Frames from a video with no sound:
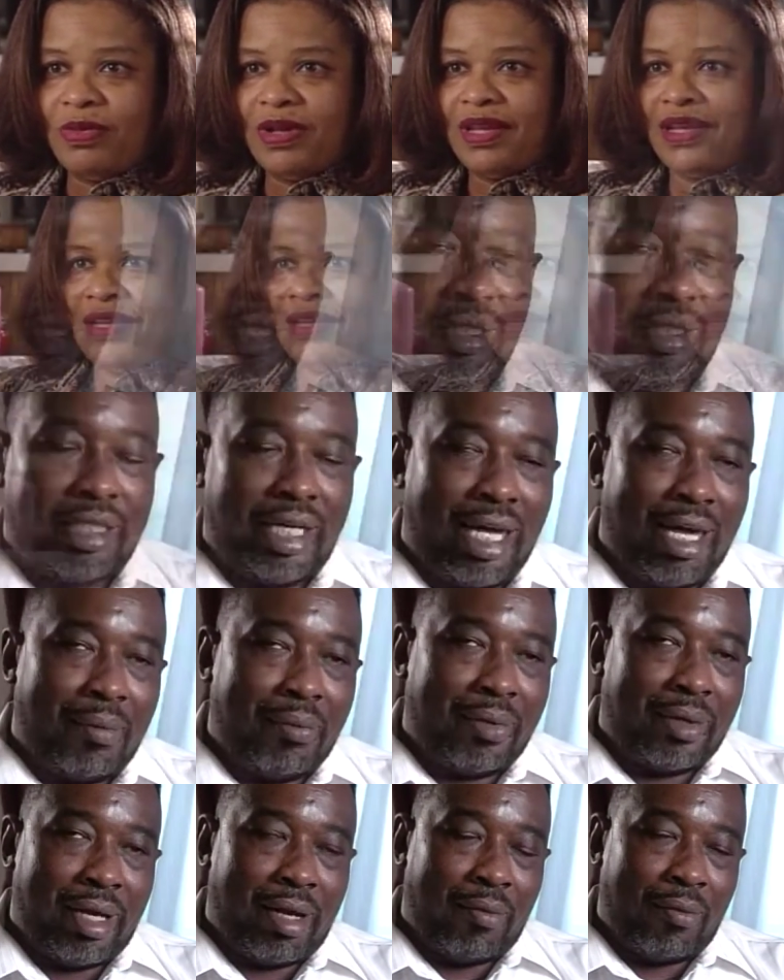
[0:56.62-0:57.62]
The job that
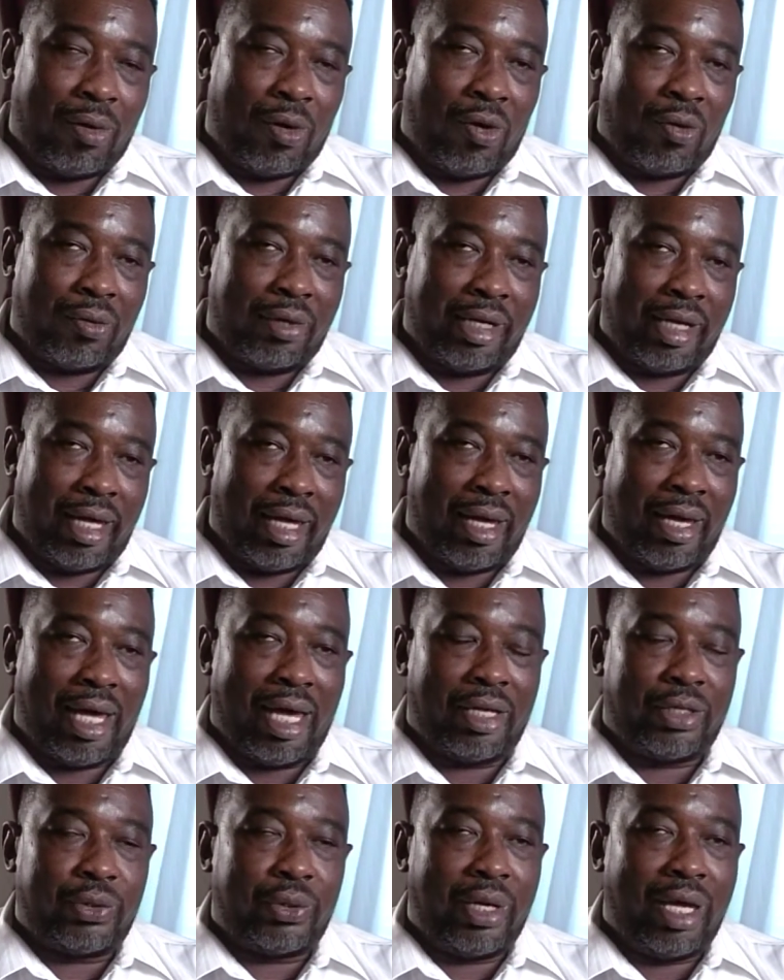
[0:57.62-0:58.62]
I'm on now, I
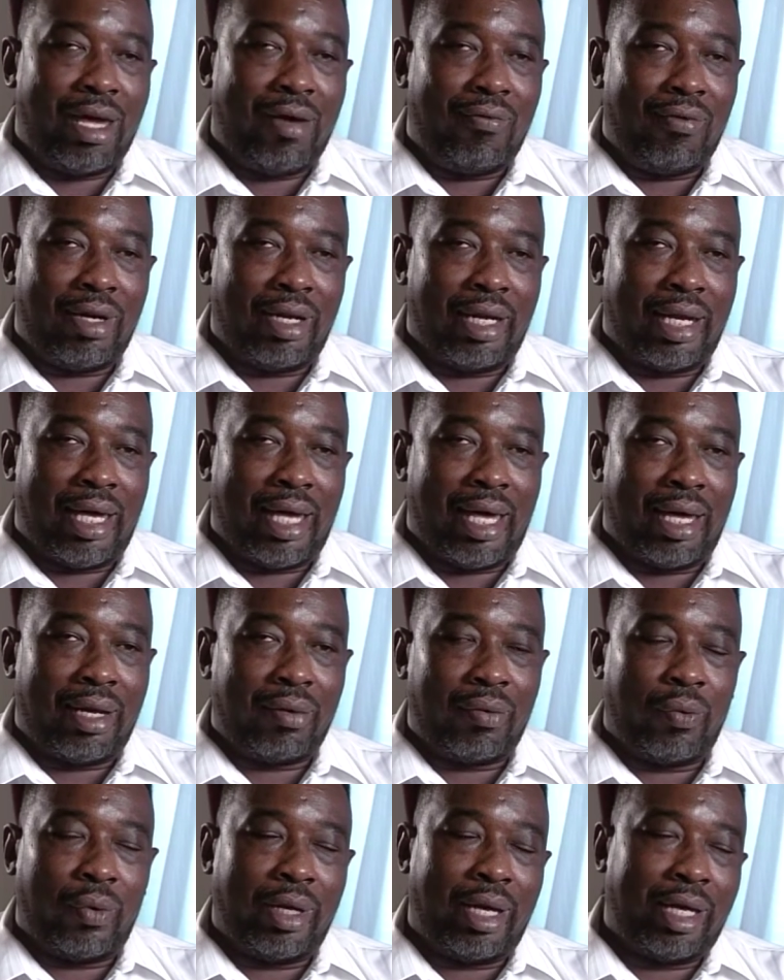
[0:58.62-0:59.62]
travel a lot.
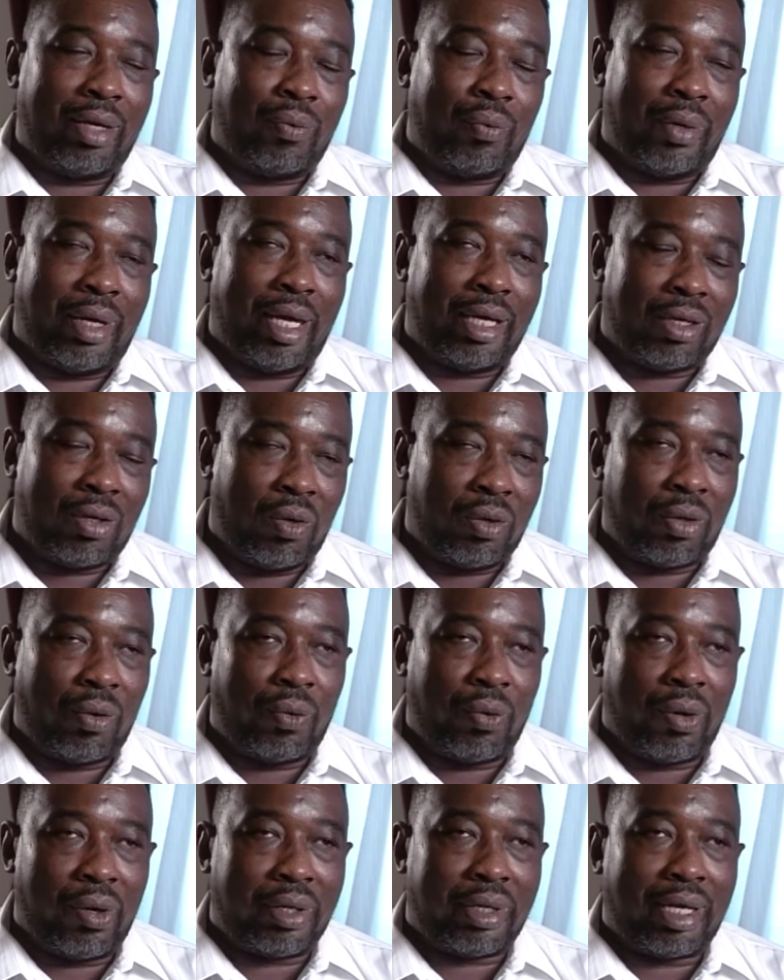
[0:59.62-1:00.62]
When I go to
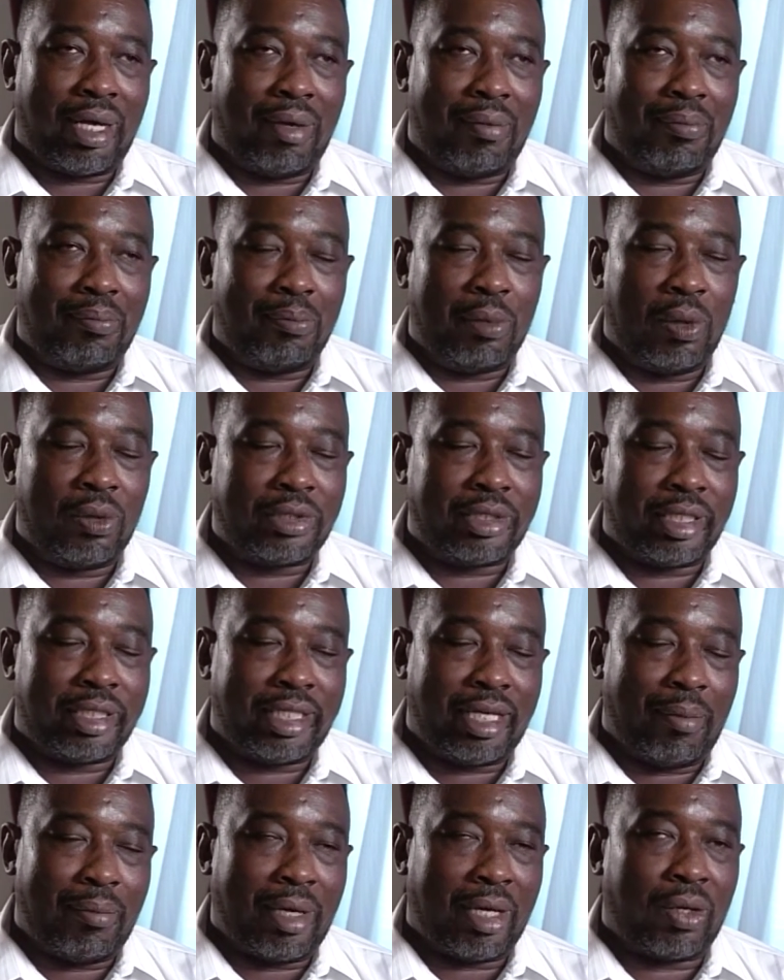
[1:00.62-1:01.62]
work, most of the
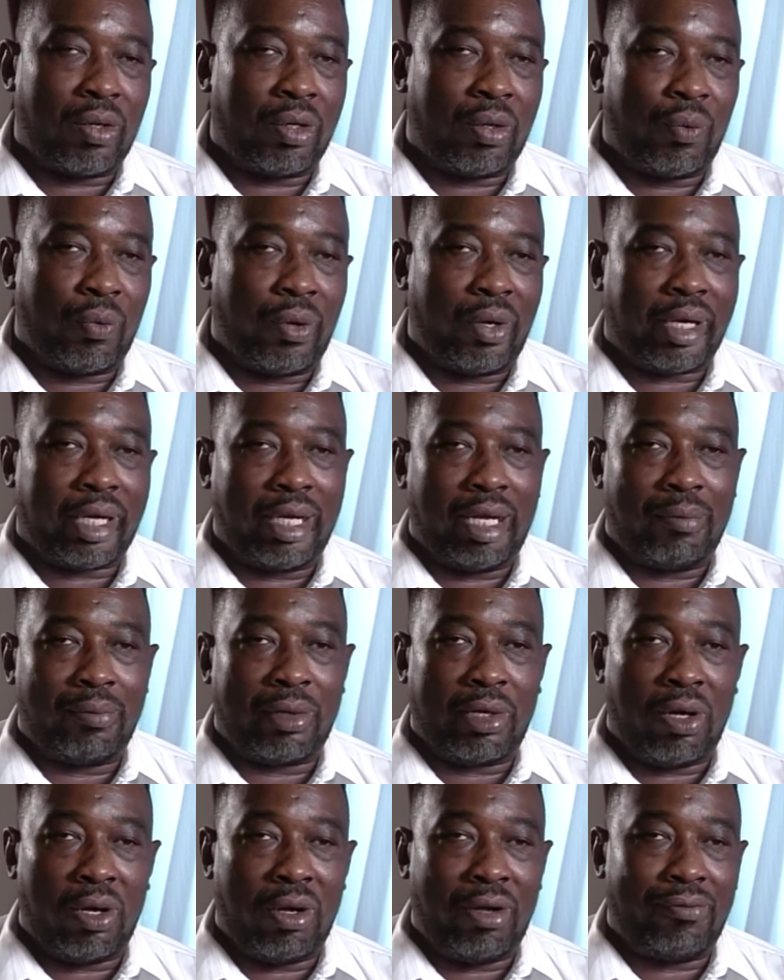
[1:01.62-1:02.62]
time I go to work and I'm
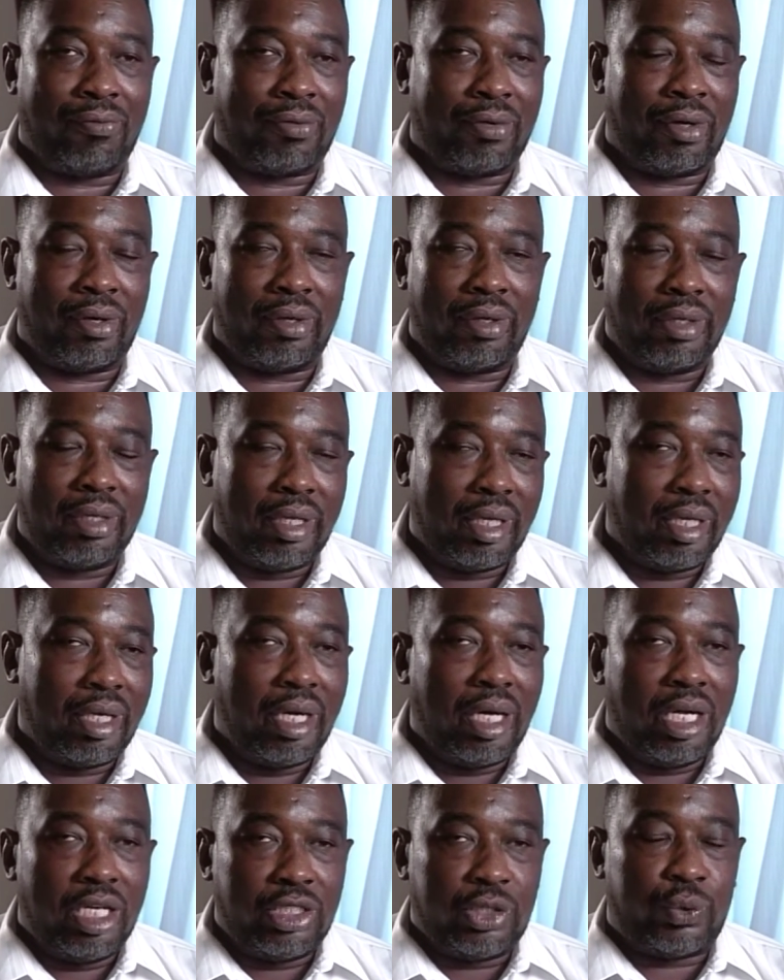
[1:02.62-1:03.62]
gone for
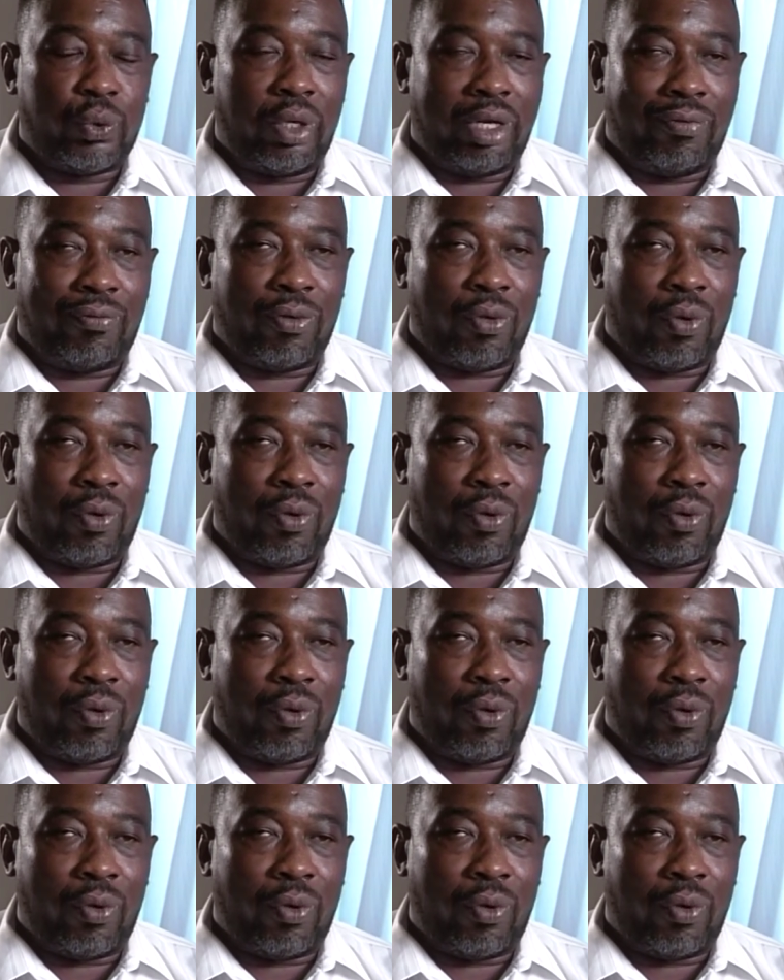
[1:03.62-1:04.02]
24